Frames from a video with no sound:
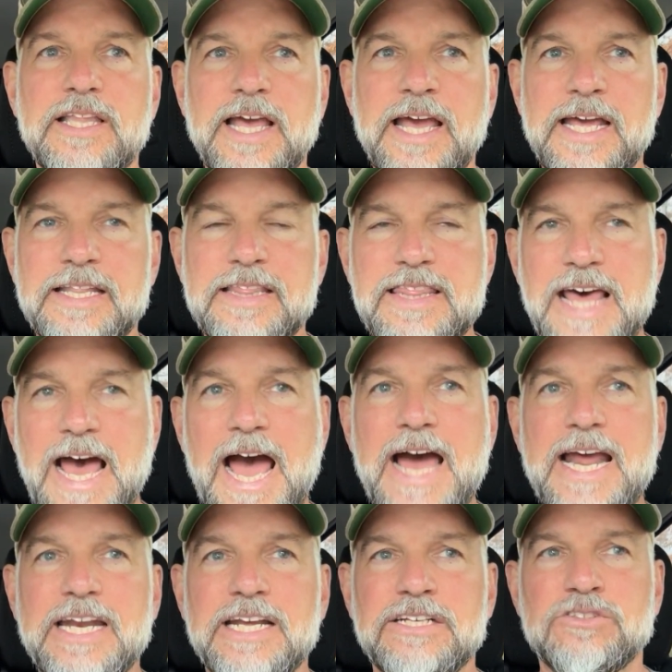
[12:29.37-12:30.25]
And
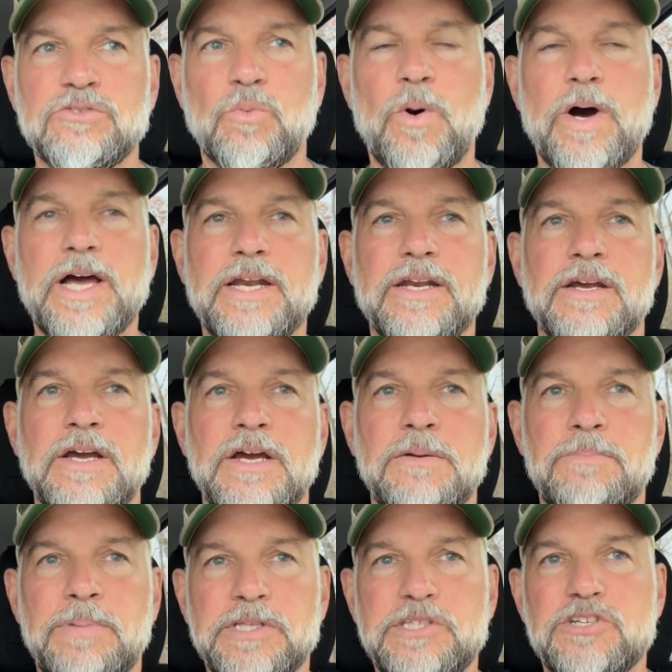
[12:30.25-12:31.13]
that is what
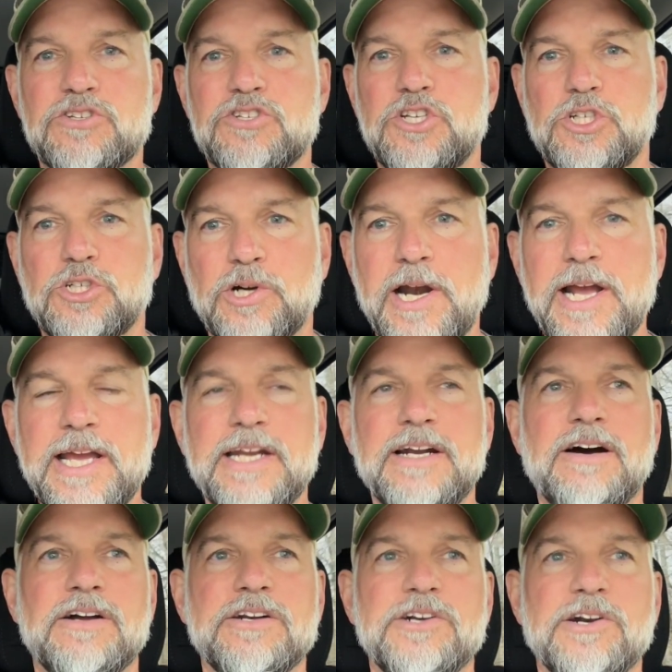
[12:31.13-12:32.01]
puts a strain
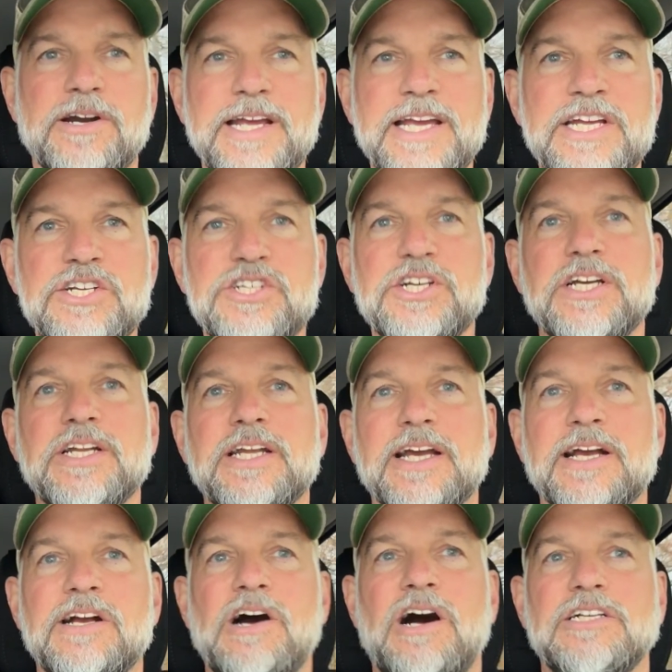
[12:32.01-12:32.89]
on your engine
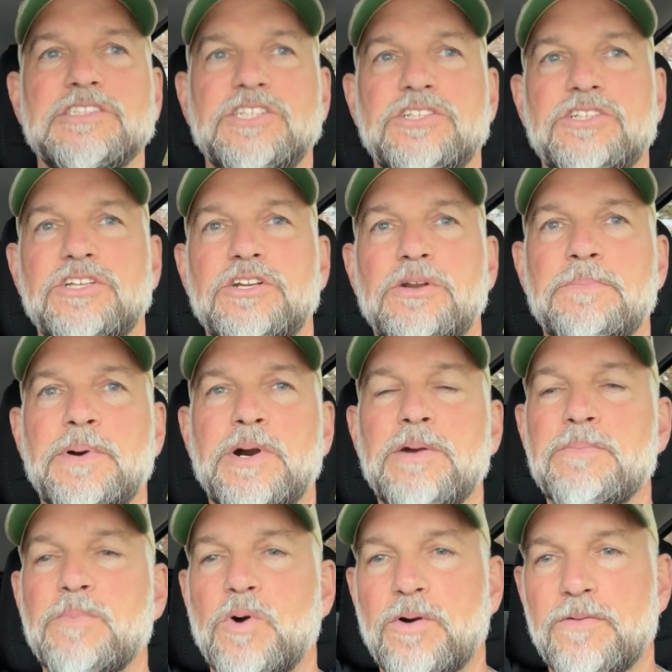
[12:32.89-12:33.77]
and causes it to
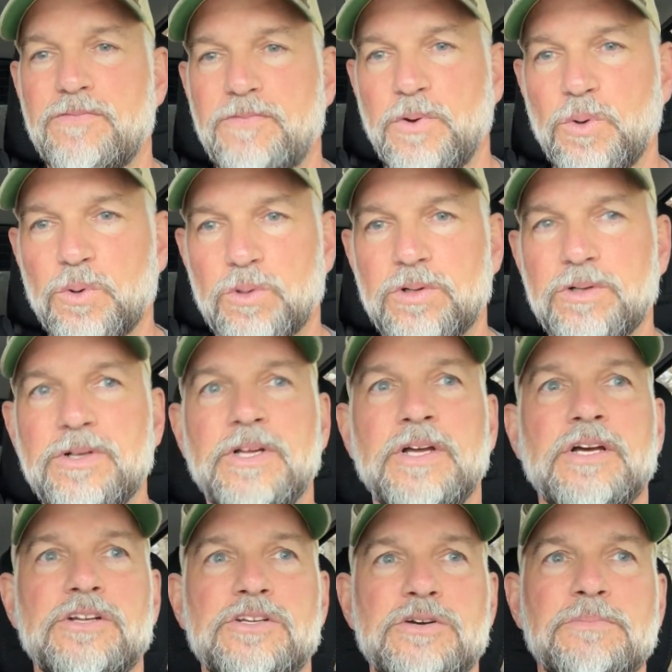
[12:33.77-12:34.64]
burn more fuel
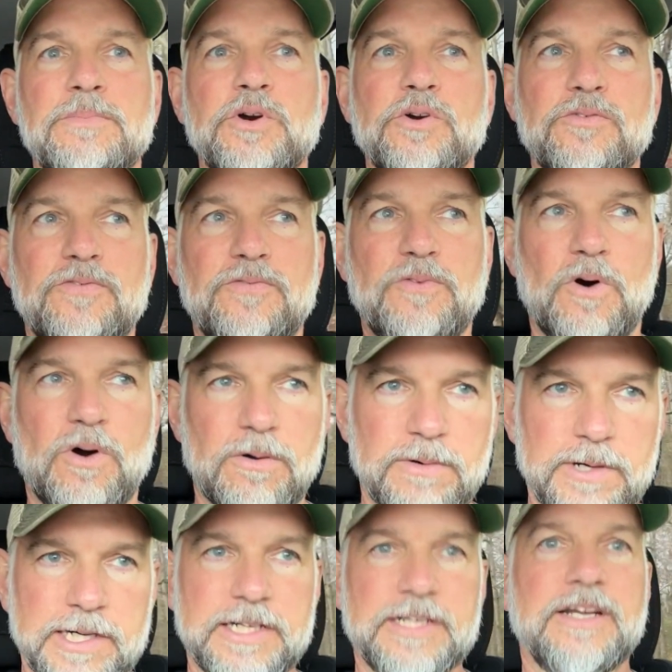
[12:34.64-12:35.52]
to move
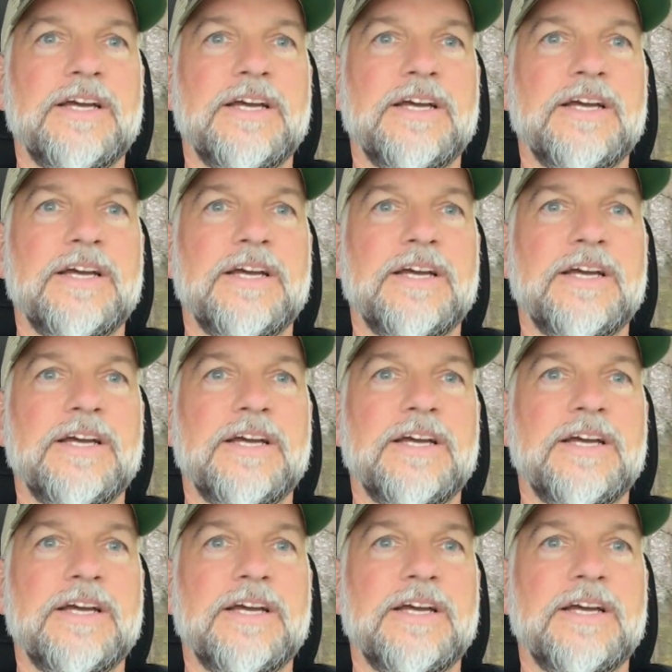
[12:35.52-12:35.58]
forward.